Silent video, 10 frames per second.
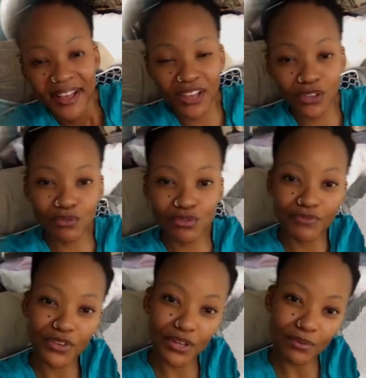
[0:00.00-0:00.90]
YouTube
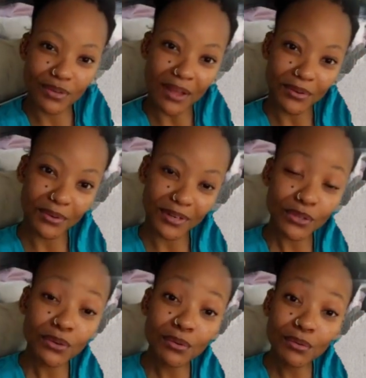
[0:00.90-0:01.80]
video downloader.
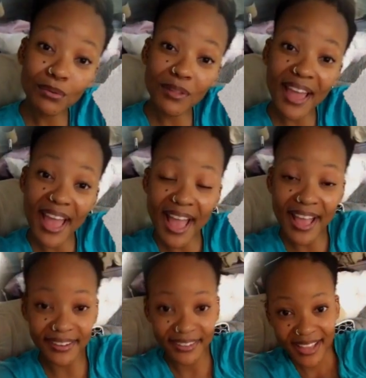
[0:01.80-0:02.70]
Do that
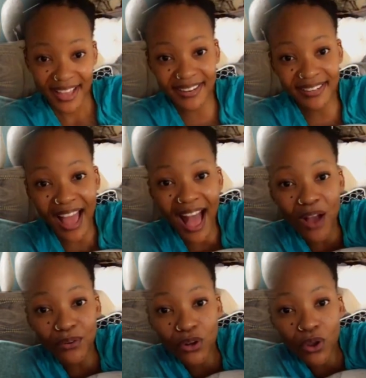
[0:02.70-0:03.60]
and
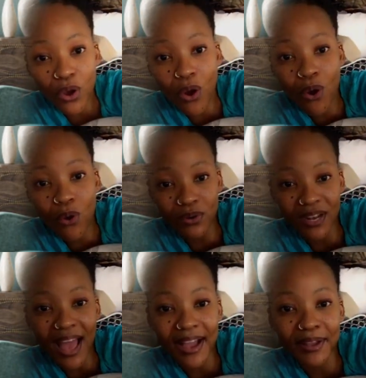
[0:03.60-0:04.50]
download
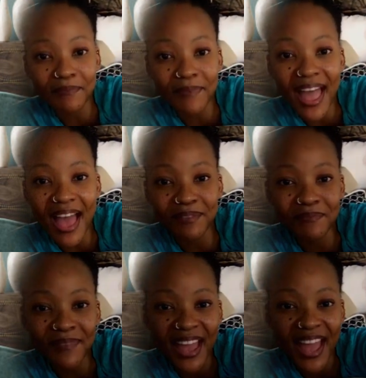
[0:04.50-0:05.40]
like a
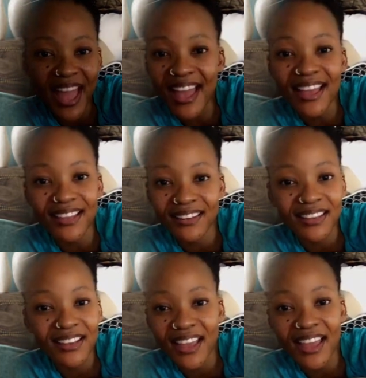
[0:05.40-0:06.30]
madman,
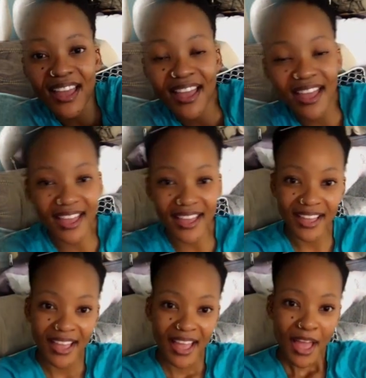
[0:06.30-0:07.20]
yeah.
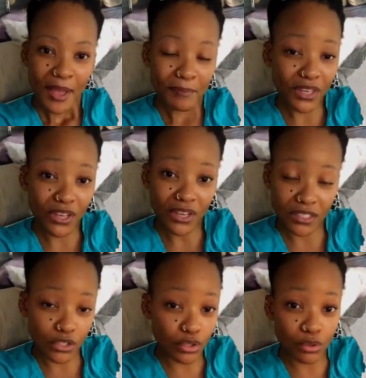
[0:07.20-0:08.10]
Because
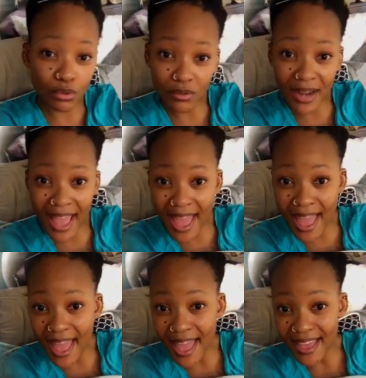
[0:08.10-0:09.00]
as soon
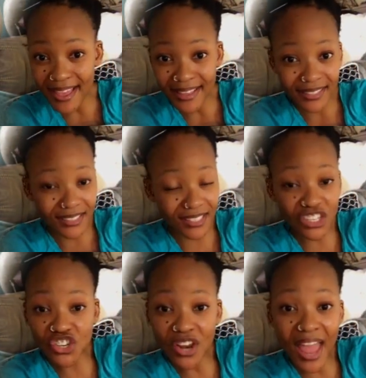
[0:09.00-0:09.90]
as the
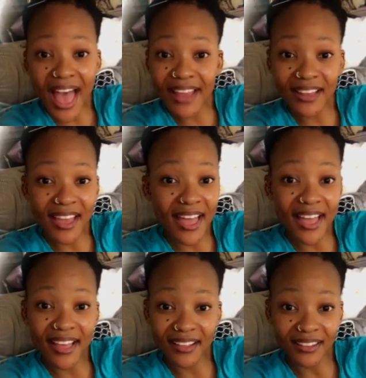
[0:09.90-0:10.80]

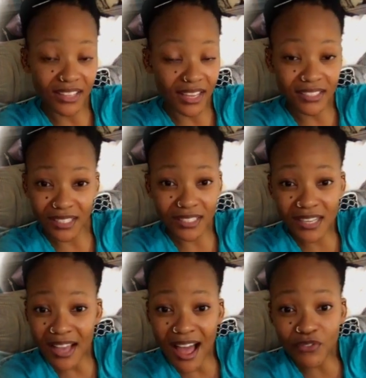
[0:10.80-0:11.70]
channel gets
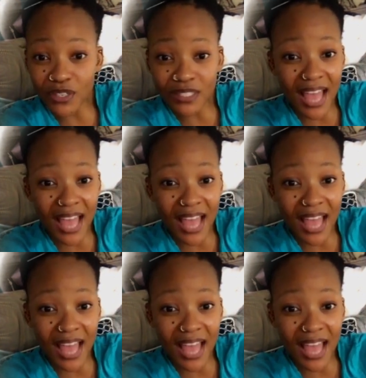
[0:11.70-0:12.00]
discovered